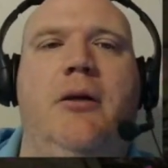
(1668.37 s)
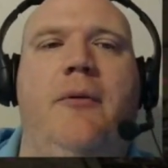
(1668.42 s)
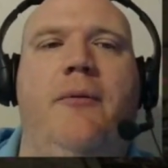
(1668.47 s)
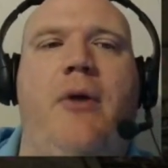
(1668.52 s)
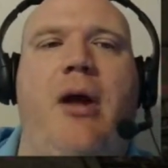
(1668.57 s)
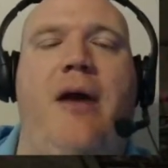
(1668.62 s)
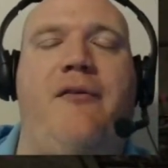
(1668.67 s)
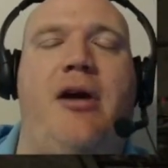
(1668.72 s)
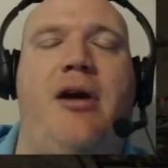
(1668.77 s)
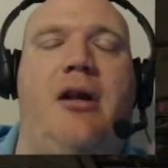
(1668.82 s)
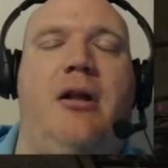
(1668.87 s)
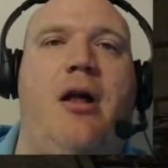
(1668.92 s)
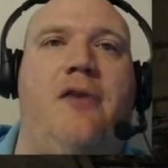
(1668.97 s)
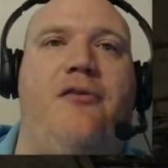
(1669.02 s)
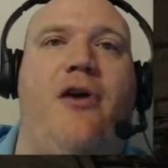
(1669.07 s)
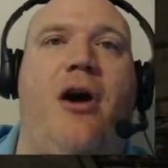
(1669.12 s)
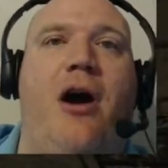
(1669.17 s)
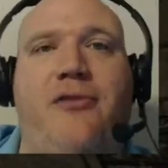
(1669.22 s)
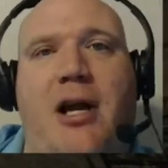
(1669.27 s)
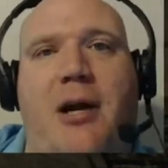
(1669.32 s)
I've got a lot
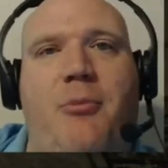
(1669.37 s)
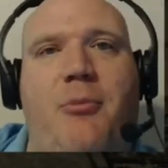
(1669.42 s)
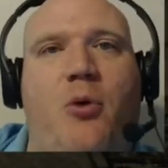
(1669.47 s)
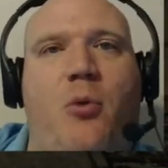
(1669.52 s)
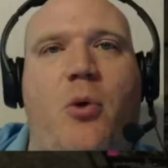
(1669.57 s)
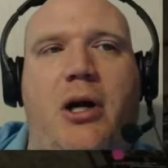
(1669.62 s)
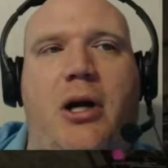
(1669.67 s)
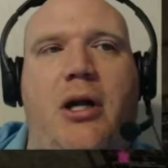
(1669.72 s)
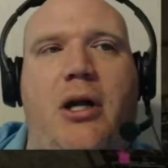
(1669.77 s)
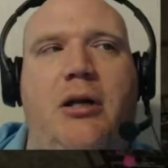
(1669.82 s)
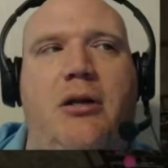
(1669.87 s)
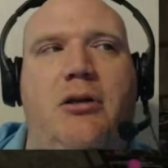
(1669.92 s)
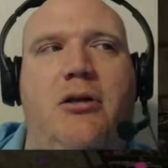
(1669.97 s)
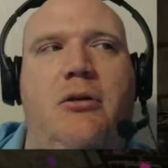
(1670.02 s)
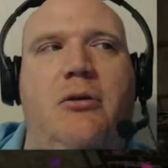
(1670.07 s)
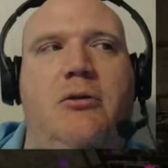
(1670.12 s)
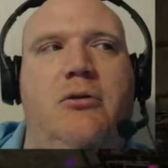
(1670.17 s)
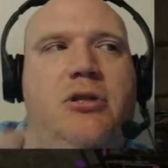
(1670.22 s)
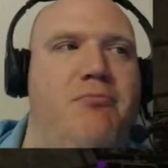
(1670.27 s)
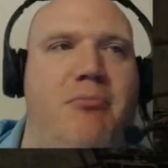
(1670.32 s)
of off-camera work I need to
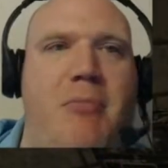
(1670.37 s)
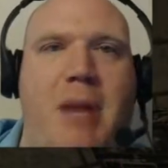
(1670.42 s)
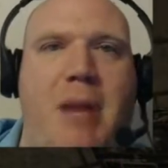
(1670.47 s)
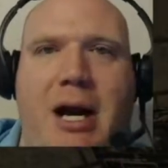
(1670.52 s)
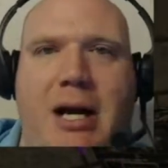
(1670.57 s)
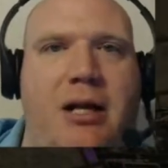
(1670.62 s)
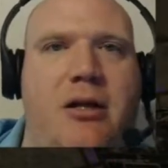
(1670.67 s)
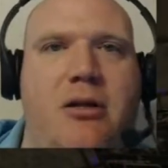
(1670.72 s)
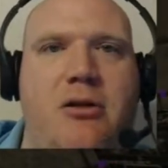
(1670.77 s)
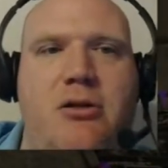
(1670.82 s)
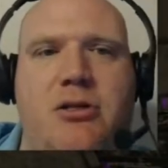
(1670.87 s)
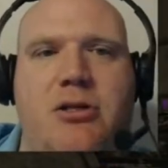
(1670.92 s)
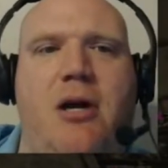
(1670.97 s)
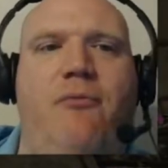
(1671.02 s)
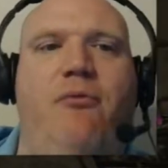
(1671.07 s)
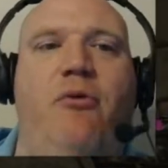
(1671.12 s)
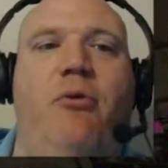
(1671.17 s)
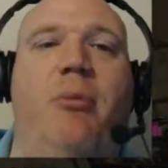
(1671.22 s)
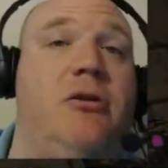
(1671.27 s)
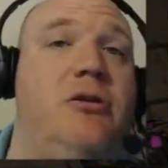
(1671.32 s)
do, just mining and stuff.
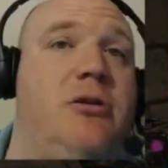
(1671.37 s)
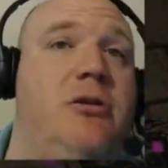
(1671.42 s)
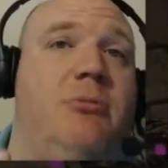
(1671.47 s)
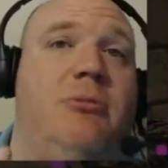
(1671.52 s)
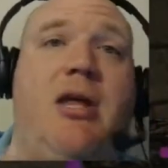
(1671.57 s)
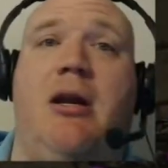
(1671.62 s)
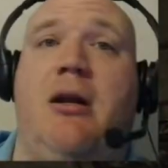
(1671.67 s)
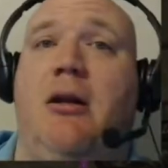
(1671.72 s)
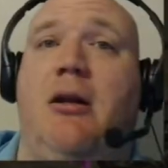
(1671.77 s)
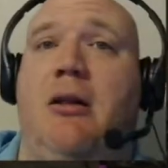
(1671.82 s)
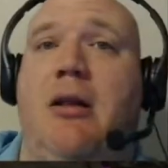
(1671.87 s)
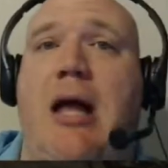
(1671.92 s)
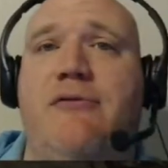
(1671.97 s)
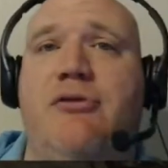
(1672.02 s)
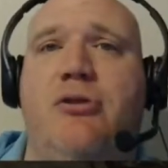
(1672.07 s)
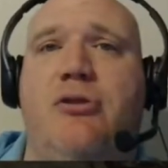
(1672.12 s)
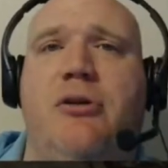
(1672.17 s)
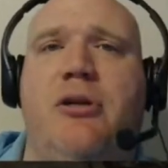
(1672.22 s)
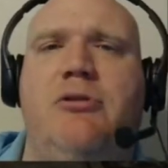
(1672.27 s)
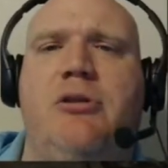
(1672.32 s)
We may do some of that in a live
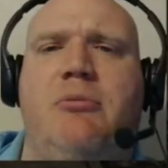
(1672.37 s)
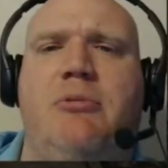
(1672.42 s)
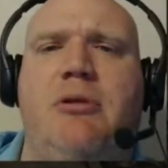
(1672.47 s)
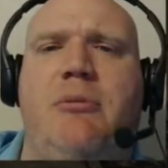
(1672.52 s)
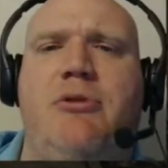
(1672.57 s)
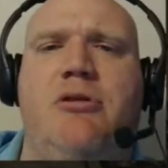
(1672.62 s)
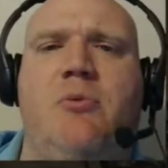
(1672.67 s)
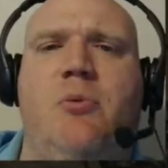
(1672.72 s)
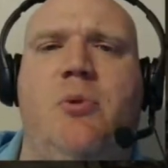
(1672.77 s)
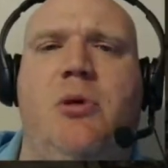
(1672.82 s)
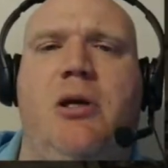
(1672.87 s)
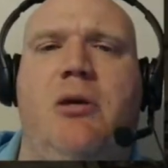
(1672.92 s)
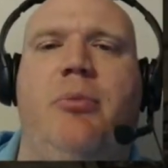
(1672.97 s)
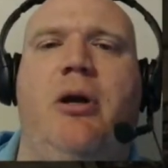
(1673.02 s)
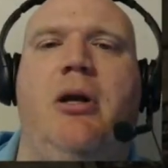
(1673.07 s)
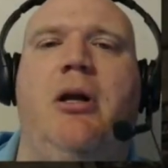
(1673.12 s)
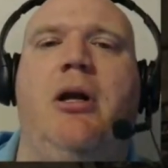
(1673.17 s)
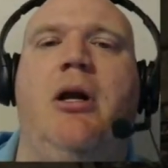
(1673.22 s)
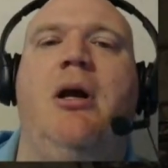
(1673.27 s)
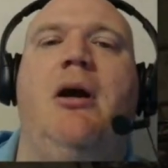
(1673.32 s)
stream sometime this week,
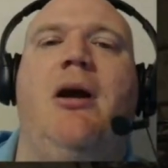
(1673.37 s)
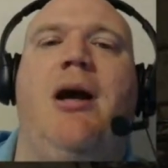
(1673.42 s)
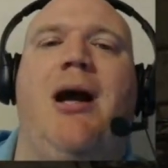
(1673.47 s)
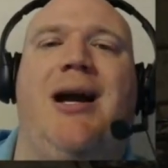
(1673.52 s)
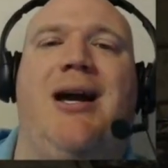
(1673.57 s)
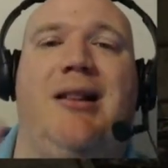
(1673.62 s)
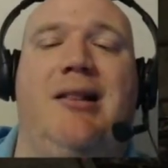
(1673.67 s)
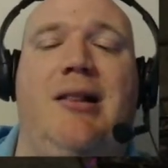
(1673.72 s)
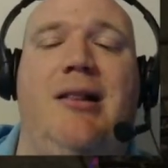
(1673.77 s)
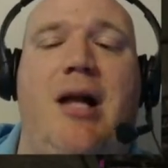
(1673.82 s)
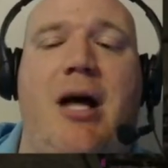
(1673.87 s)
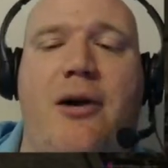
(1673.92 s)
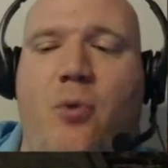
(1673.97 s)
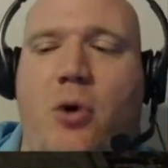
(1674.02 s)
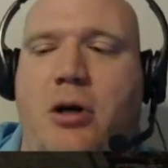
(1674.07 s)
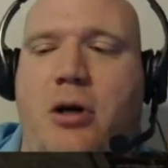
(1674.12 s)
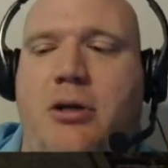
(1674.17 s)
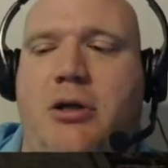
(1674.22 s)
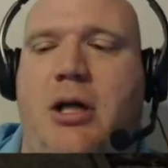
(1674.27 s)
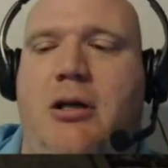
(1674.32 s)
but I got a lot of
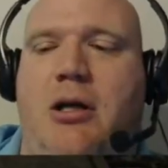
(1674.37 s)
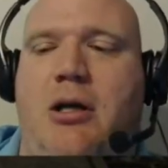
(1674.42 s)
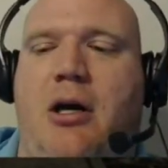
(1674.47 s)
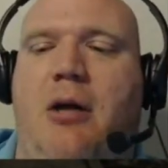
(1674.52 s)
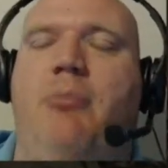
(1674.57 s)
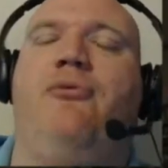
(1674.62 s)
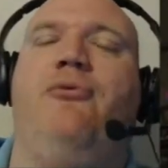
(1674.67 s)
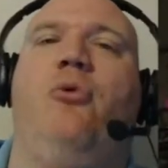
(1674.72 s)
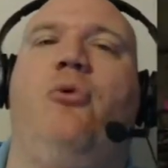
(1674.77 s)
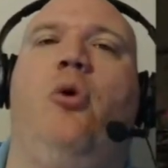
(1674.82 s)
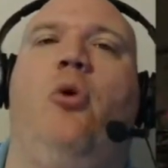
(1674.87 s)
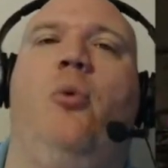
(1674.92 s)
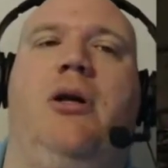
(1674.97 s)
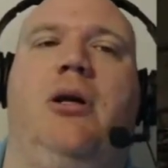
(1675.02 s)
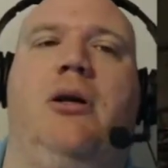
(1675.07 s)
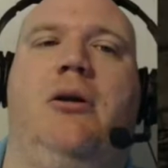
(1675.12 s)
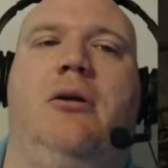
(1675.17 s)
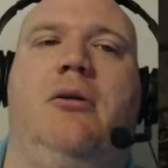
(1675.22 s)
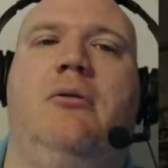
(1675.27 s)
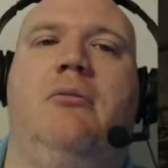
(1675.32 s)
work to get done before we
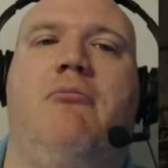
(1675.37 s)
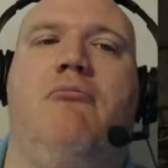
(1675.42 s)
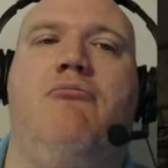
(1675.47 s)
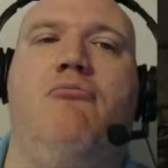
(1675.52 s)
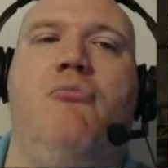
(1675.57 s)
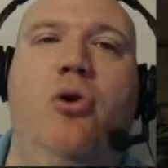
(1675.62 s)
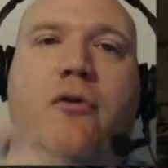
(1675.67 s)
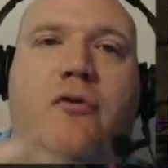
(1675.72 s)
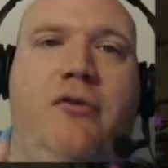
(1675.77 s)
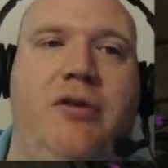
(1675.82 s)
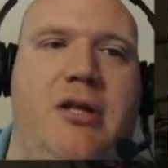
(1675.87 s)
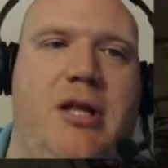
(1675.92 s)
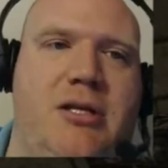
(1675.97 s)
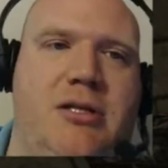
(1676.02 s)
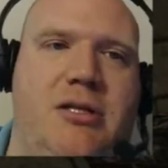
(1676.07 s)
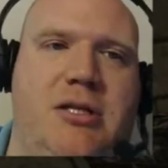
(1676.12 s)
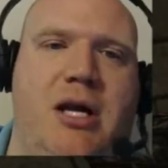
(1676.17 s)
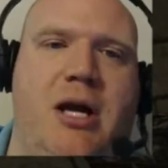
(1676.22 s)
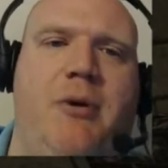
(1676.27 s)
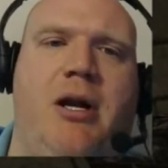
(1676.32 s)
can move to that
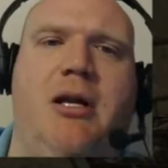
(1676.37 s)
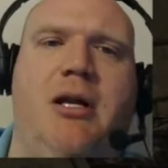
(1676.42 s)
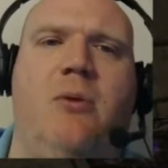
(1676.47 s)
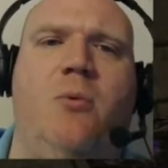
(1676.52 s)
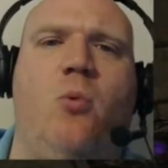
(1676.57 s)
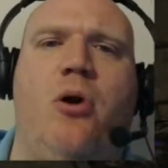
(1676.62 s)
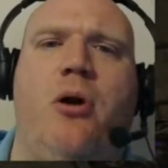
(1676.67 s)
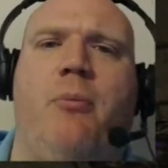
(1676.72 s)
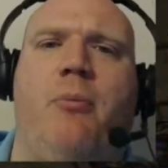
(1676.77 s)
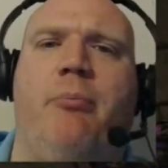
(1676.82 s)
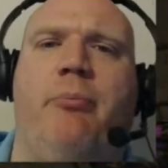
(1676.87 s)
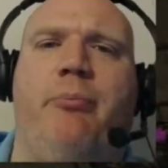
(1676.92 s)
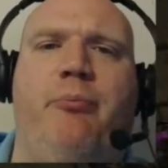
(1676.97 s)
step. And I didn't want